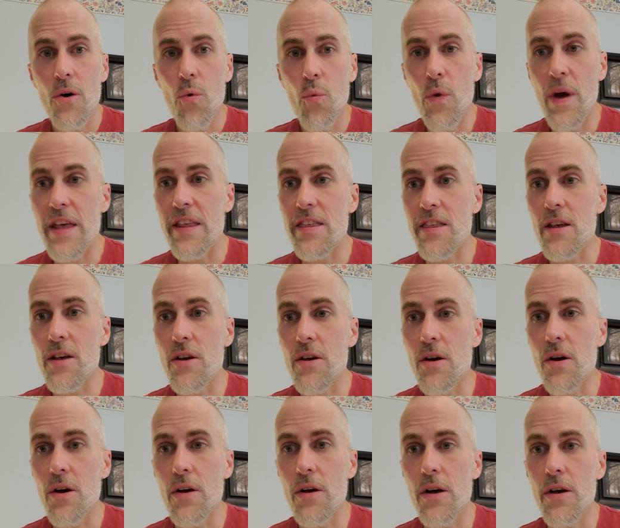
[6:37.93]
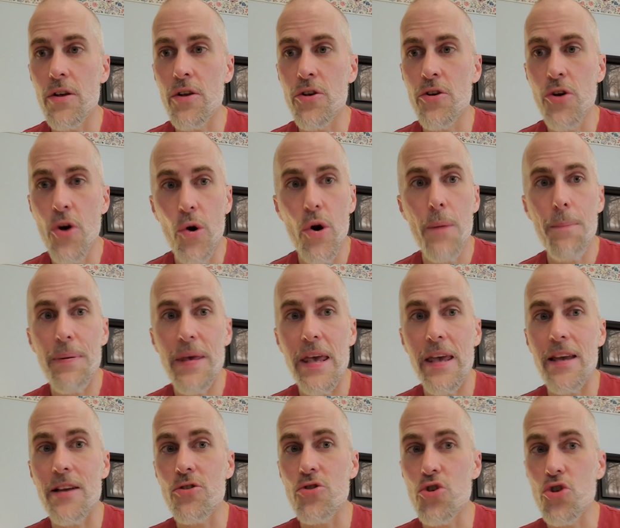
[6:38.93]
with
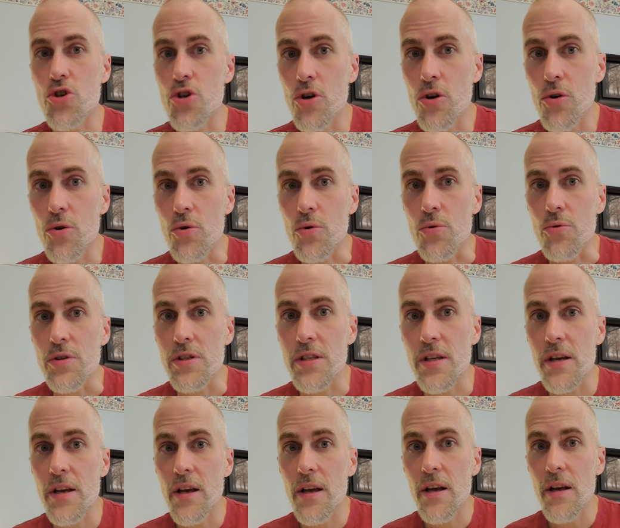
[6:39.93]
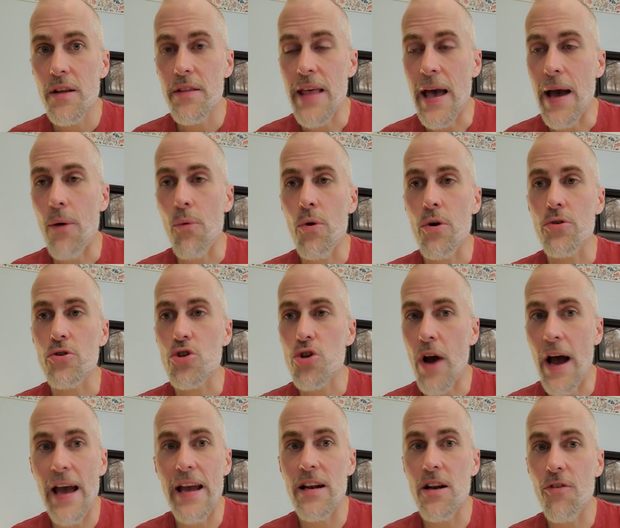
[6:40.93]
European Jews that were
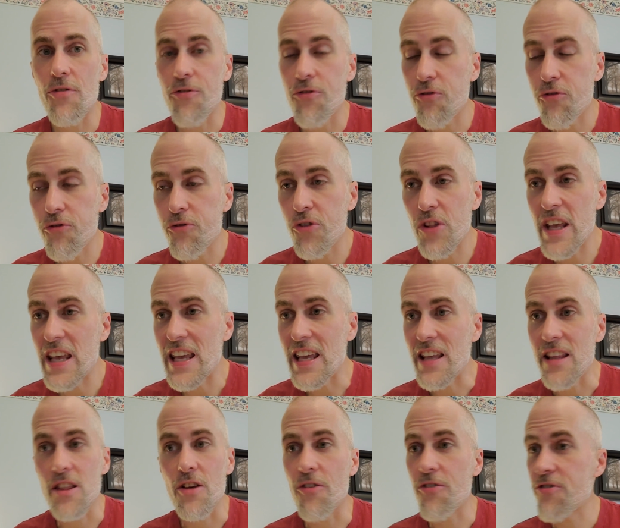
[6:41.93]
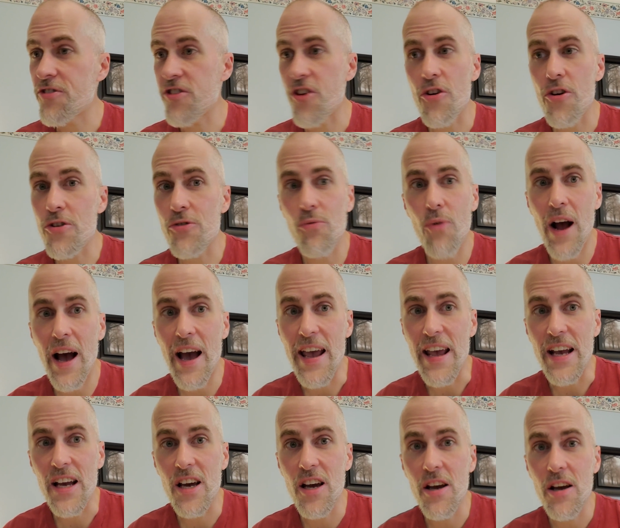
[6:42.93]
trying to flee the Third
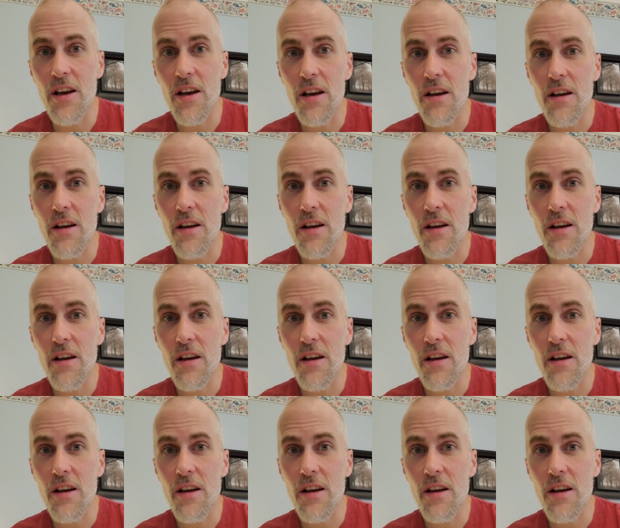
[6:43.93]
Reich.